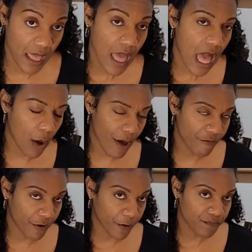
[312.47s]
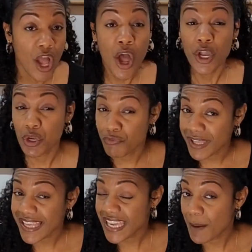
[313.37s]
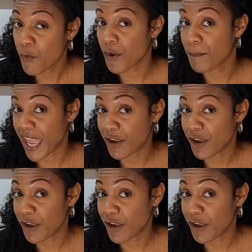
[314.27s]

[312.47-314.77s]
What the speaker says: However, you really get more bang